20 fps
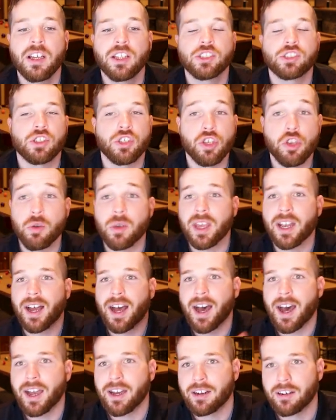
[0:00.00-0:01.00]
So you get
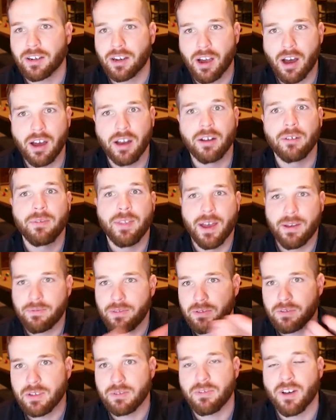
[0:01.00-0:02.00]
a higher cut of that
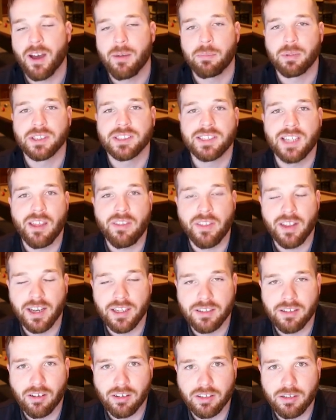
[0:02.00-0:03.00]
55% that
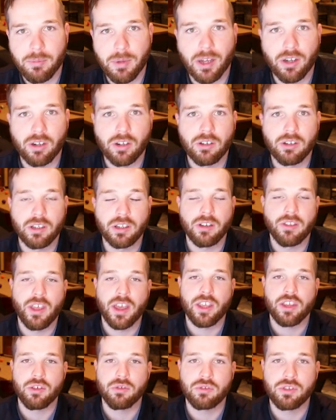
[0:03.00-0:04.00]
I talked about earlier
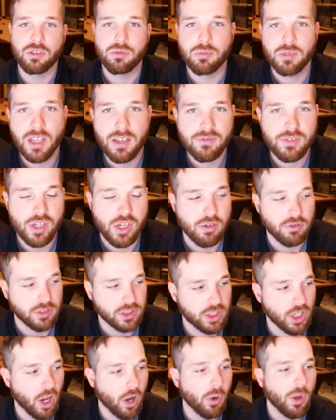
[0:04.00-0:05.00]
that YouTube gives you.
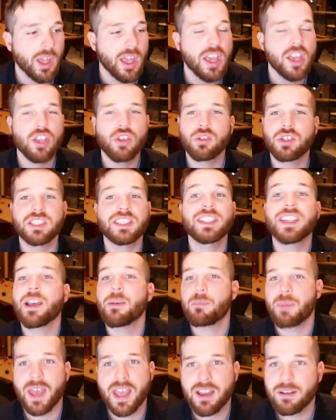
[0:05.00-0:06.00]
So you just
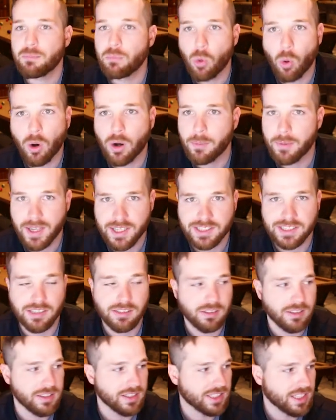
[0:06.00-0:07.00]
get paid more
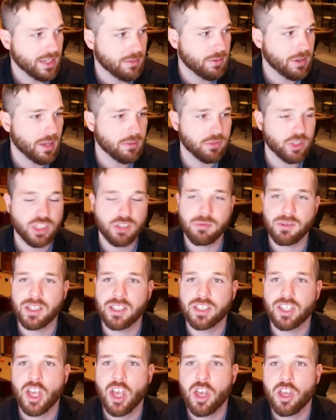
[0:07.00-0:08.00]
basically. The CPM just means